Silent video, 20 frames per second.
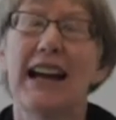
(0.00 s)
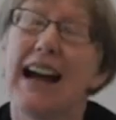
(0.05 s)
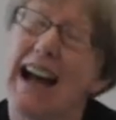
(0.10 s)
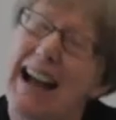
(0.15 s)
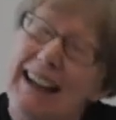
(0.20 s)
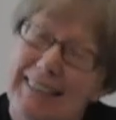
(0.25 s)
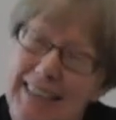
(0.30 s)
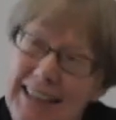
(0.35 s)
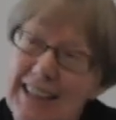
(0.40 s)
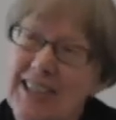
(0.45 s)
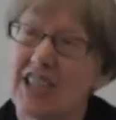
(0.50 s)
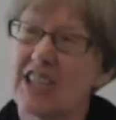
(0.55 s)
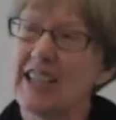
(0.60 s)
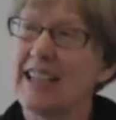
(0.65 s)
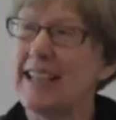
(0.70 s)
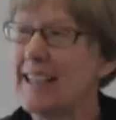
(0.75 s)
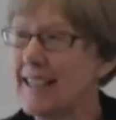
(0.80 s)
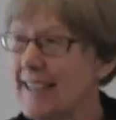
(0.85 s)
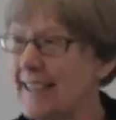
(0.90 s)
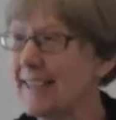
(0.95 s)
I think
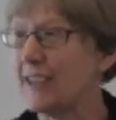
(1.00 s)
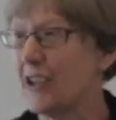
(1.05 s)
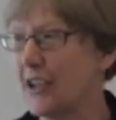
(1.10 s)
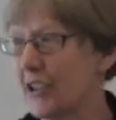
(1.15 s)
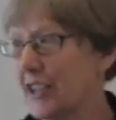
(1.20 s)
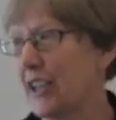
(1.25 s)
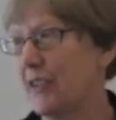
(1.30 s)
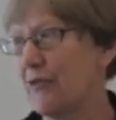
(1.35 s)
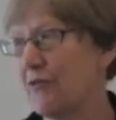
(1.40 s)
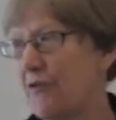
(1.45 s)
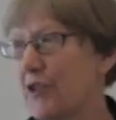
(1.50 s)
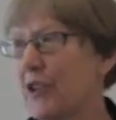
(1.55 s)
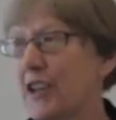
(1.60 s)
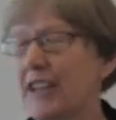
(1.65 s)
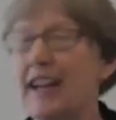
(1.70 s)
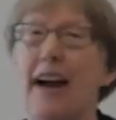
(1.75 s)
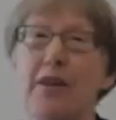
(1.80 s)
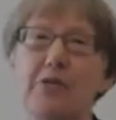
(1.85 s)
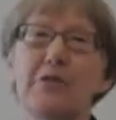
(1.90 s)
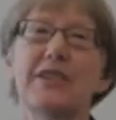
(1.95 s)
she is looking for
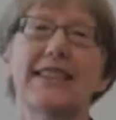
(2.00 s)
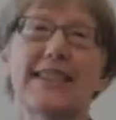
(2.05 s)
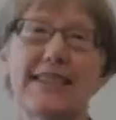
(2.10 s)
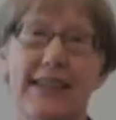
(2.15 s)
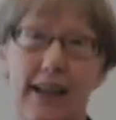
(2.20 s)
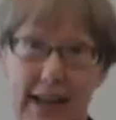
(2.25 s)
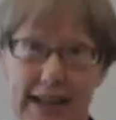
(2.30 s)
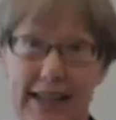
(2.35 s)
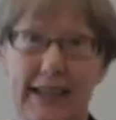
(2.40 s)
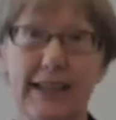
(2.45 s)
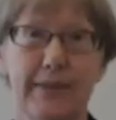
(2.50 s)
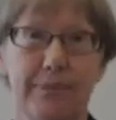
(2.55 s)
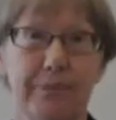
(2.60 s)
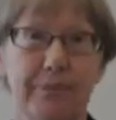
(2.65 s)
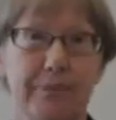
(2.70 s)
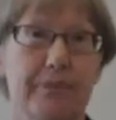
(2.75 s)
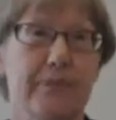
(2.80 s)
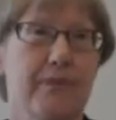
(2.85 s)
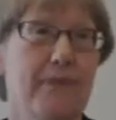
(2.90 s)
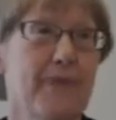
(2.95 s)
an outside
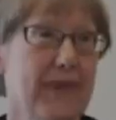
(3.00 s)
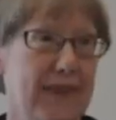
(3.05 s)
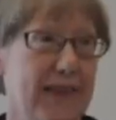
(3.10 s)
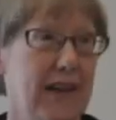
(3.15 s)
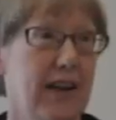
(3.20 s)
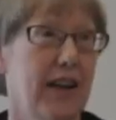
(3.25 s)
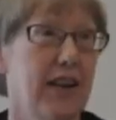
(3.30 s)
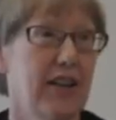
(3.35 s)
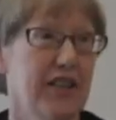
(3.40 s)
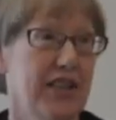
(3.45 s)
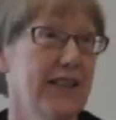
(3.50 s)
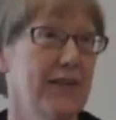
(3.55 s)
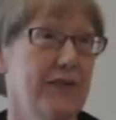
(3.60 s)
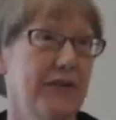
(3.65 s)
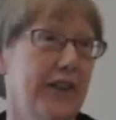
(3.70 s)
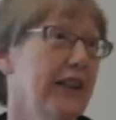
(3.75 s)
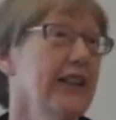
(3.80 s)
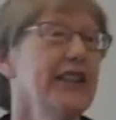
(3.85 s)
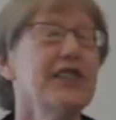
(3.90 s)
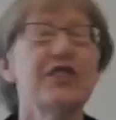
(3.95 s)
She's
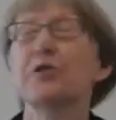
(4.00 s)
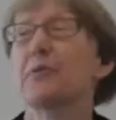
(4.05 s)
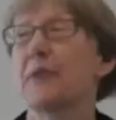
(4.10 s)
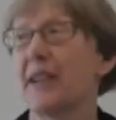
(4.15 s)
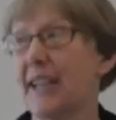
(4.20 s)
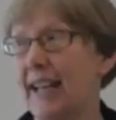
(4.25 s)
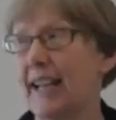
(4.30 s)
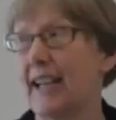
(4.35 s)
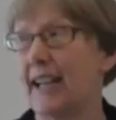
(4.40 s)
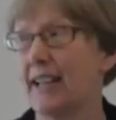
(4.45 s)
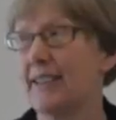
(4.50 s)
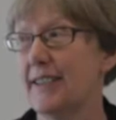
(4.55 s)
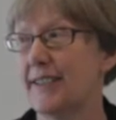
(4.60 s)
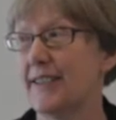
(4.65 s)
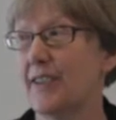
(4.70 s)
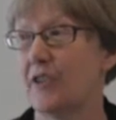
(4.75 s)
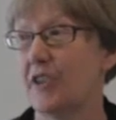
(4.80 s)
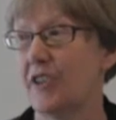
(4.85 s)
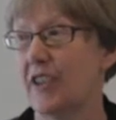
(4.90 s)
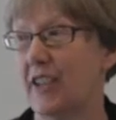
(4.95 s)
very Derridian,
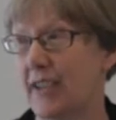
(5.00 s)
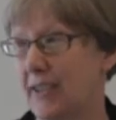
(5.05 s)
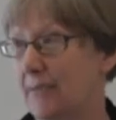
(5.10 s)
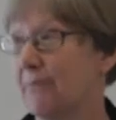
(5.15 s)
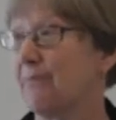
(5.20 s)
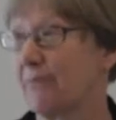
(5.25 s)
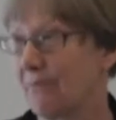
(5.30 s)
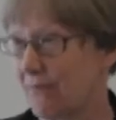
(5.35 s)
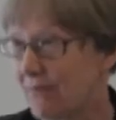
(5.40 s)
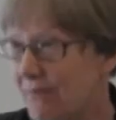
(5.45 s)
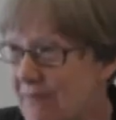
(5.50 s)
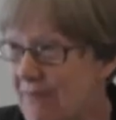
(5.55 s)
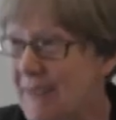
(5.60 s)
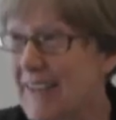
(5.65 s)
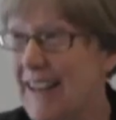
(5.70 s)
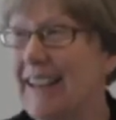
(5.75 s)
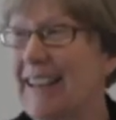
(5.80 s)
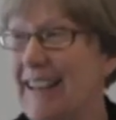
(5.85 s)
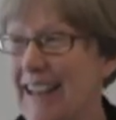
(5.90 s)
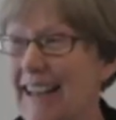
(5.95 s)
so she
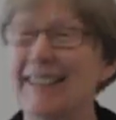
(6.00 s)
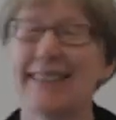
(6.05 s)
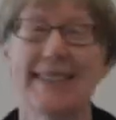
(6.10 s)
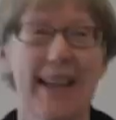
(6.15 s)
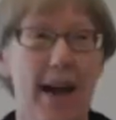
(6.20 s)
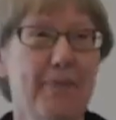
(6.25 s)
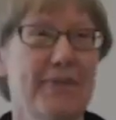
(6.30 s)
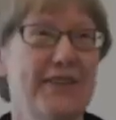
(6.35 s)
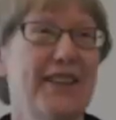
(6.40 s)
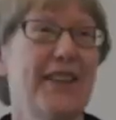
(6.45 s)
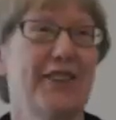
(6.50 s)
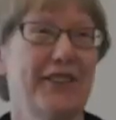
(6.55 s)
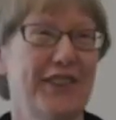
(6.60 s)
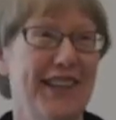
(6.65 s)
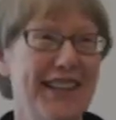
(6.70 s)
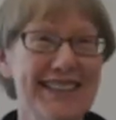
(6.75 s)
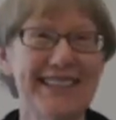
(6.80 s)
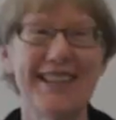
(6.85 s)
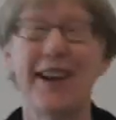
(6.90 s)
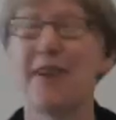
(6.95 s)
accepts that there
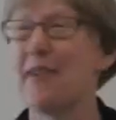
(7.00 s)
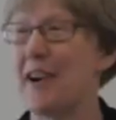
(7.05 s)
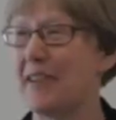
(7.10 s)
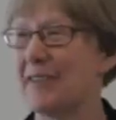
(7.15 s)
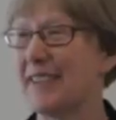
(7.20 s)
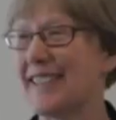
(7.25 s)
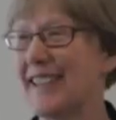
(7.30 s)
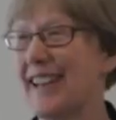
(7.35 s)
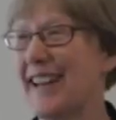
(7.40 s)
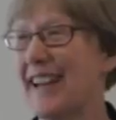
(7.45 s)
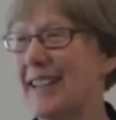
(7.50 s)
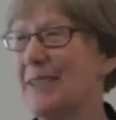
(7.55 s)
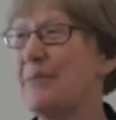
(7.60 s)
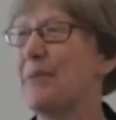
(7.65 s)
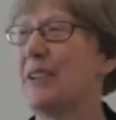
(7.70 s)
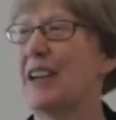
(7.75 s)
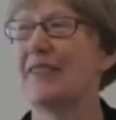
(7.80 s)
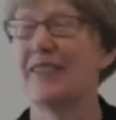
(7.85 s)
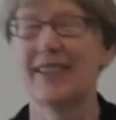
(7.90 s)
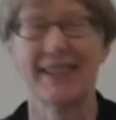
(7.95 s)
is no outside,
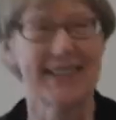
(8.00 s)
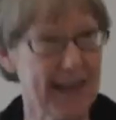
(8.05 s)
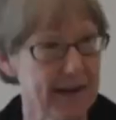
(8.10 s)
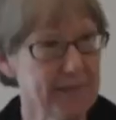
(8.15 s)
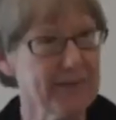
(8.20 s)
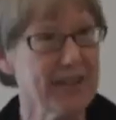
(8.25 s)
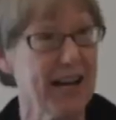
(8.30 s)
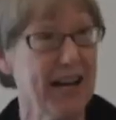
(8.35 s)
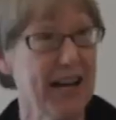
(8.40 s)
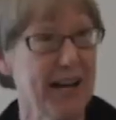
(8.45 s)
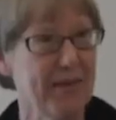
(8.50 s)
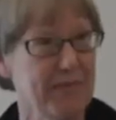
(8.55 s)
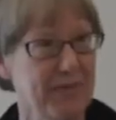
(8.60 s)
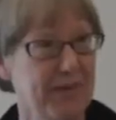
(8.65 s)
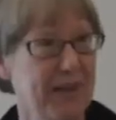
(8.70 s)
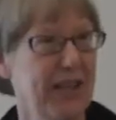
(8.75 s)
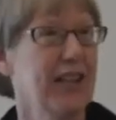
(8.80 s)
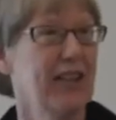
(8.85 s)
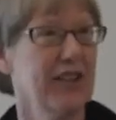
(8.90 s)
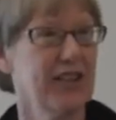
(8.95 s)
but at the same
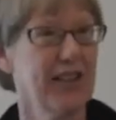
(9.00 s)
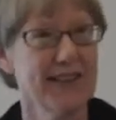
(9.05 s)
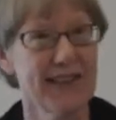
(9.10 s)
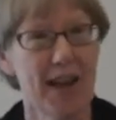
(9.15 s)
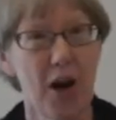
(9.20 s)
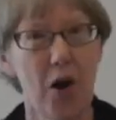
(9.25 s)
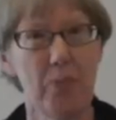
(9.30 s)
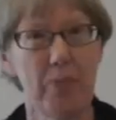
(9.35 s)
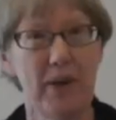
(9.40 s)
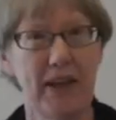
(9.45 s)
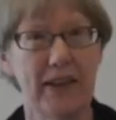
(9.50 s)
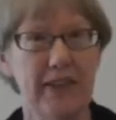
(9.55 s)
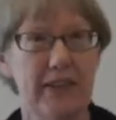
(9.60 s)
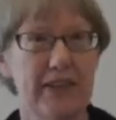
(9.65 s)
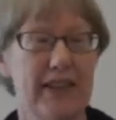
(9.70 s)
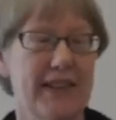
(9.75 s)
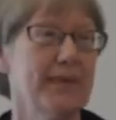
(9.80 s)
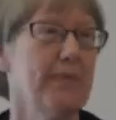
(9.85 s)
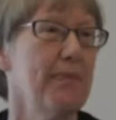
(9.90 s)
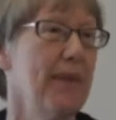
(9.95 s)
time, she's hoping that
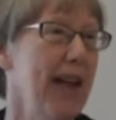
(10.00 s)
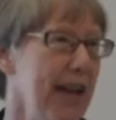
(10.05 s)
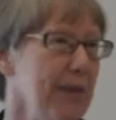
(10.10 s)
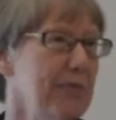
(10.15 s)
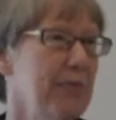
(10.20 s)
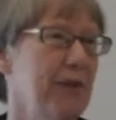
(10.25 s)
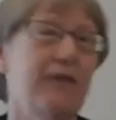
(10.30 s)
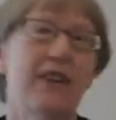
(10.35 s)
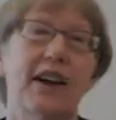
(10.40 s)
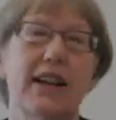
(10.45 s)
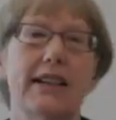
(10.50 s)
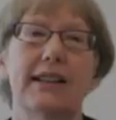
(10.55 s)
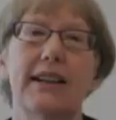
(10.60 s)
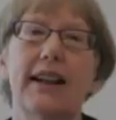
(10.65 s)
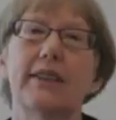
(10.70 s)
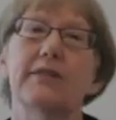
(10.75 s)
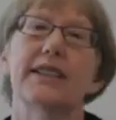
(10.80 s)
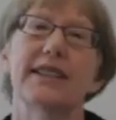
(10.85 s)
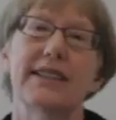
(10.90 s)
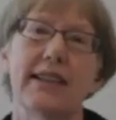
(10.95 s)
this may provide an
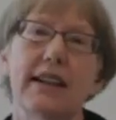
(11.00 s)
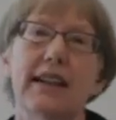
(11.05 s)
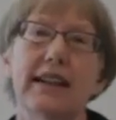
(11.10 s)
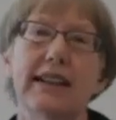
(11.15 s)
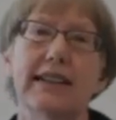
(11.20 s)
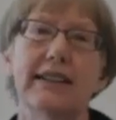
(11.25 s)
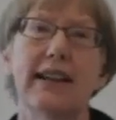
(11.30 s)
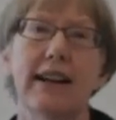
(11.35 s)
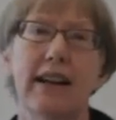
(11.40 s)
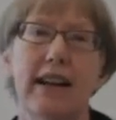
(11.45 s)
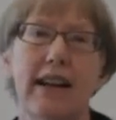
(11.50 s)
outside